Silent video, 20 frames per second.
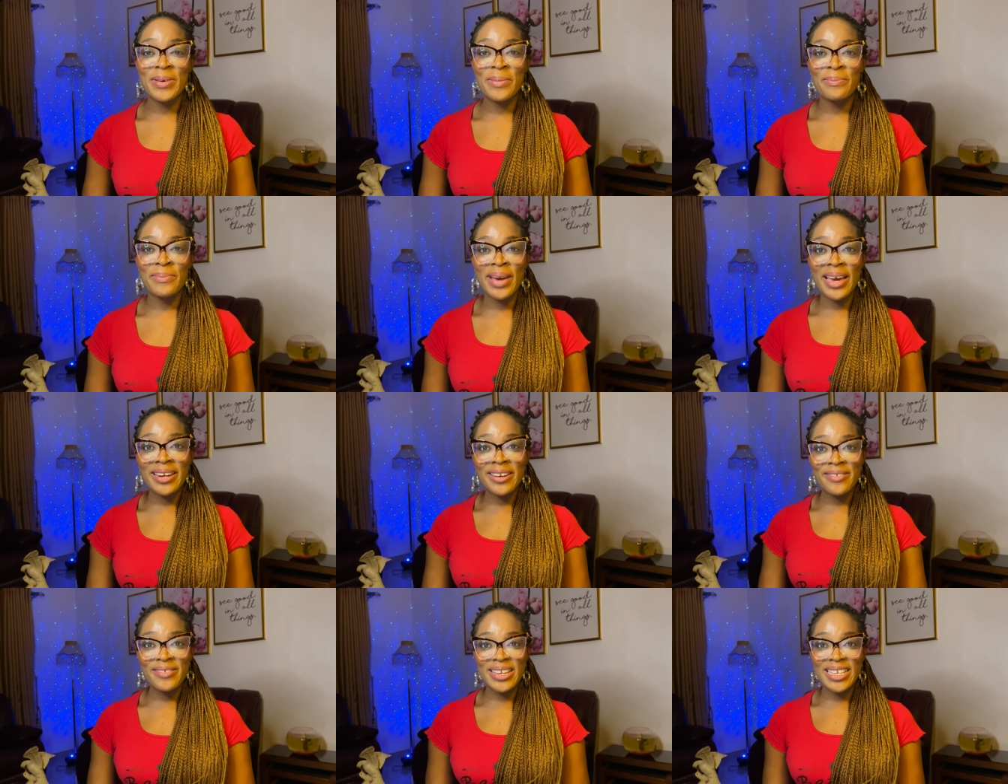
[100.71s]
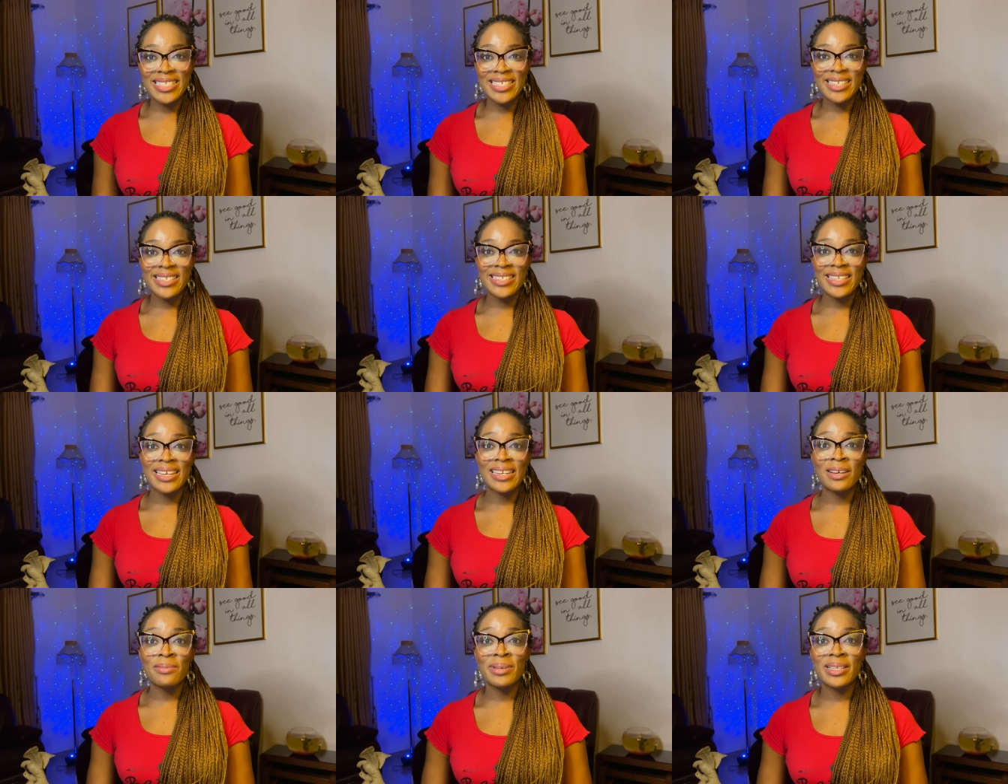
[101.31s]
many reasons,
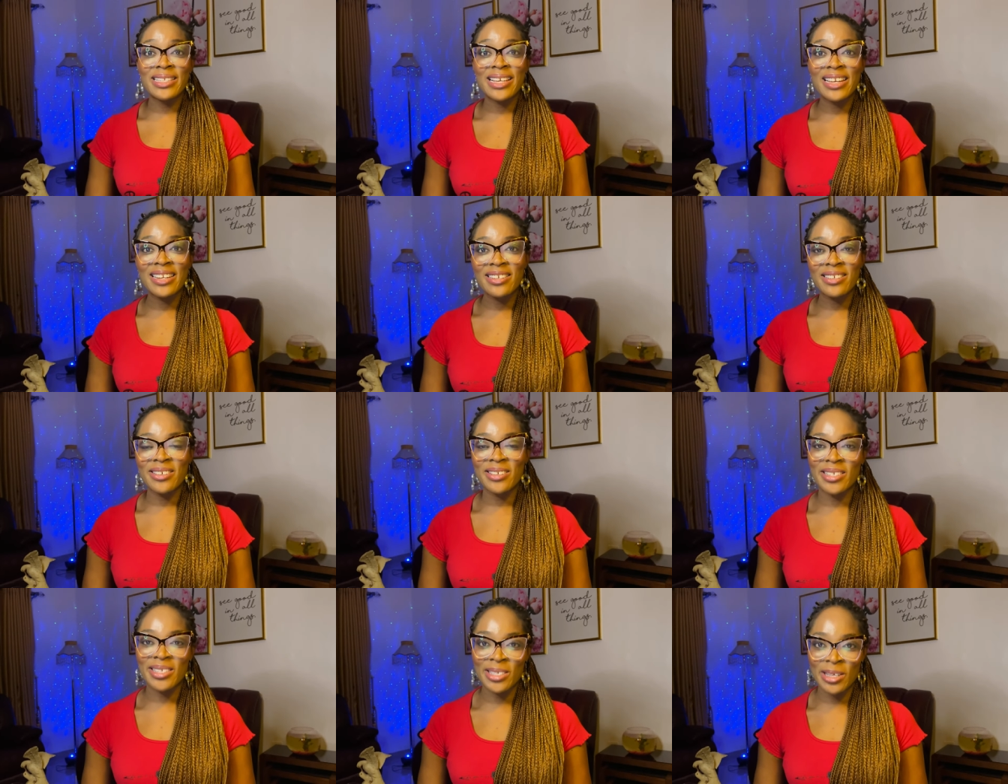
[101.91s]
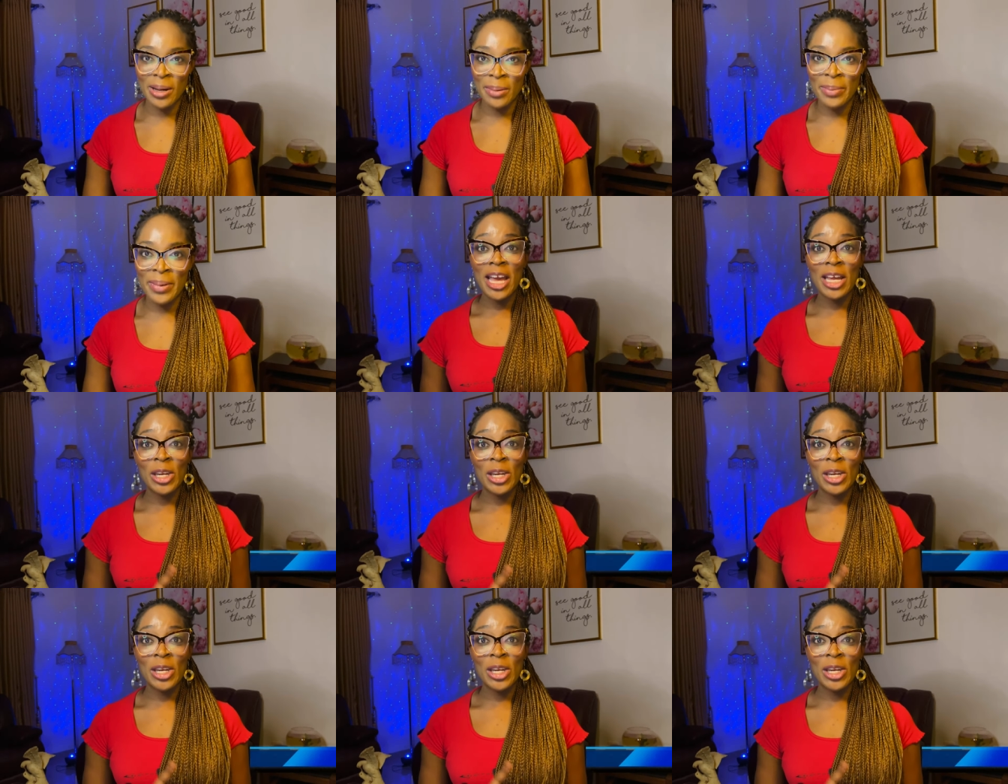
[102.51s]
and I'll be telling you some.